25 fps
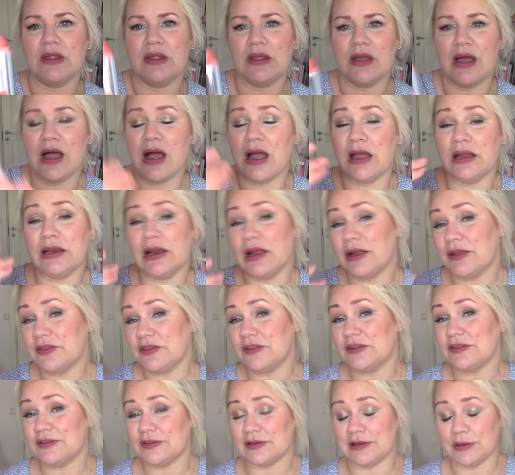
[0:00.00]
I like
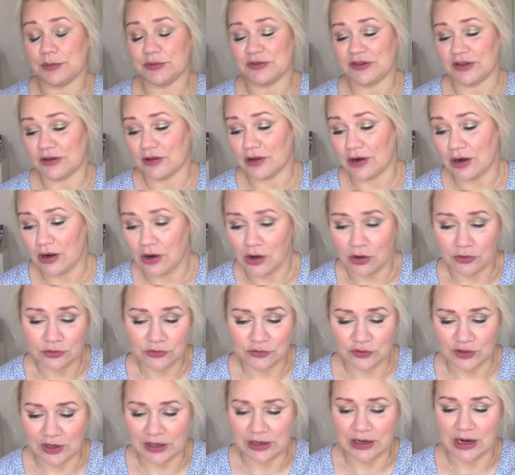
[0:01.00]
this lipstick a
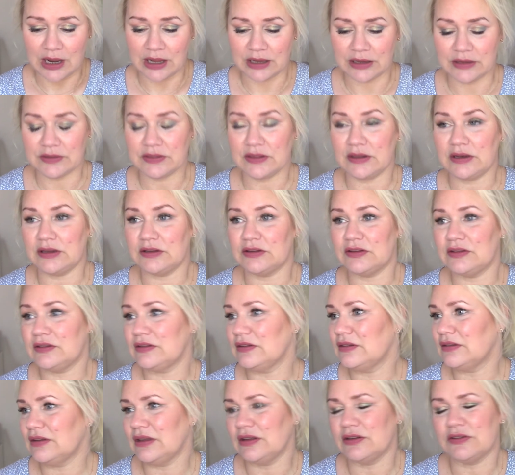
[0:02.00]
lot. I like that
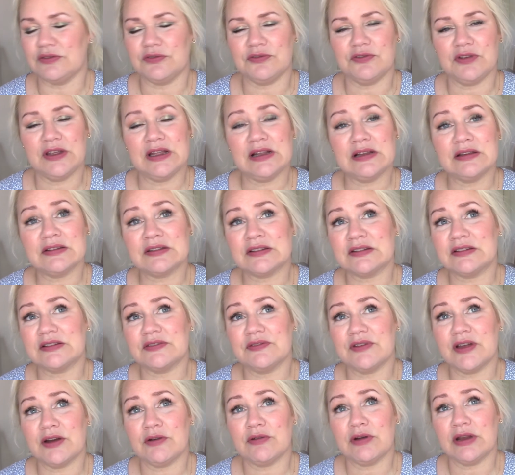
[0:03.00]
it feels
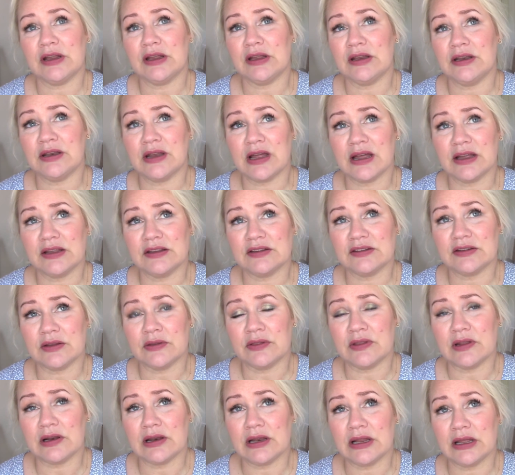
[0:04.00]
very nice on
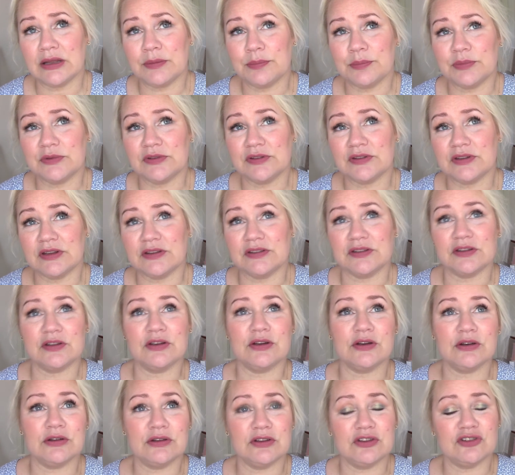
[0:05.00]
the lips. It's a
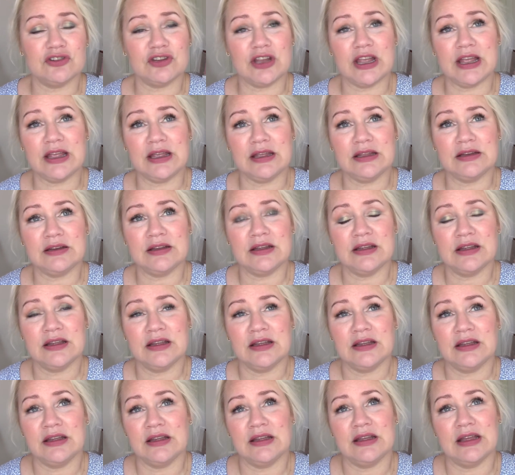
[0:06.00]
good shade
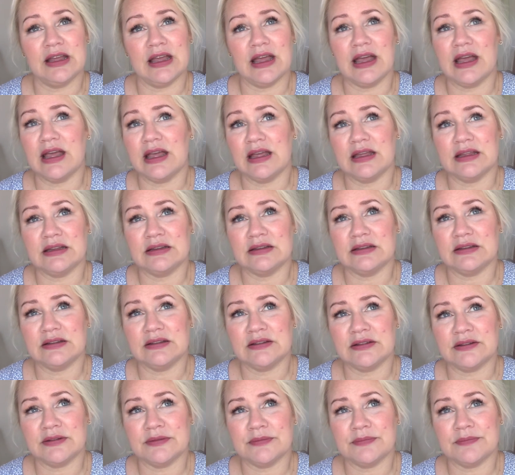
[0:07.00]

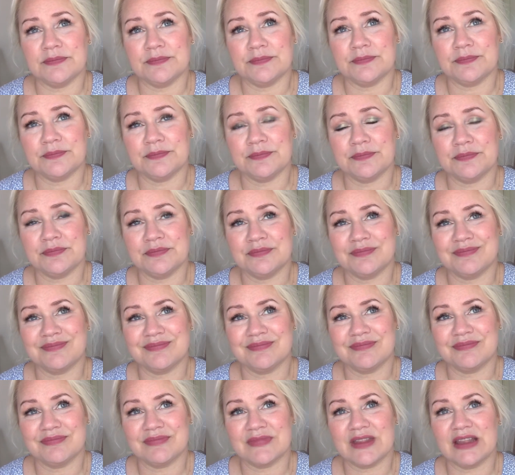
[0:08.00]
and
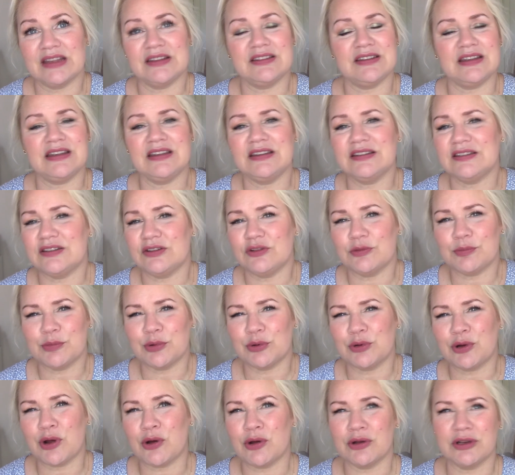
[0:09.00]
it's easy to
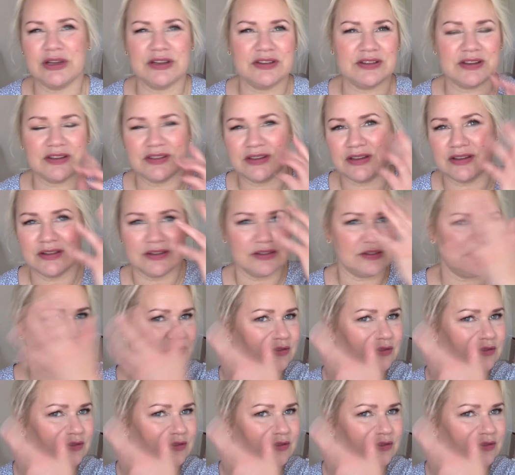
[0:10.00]
put on. It doesn't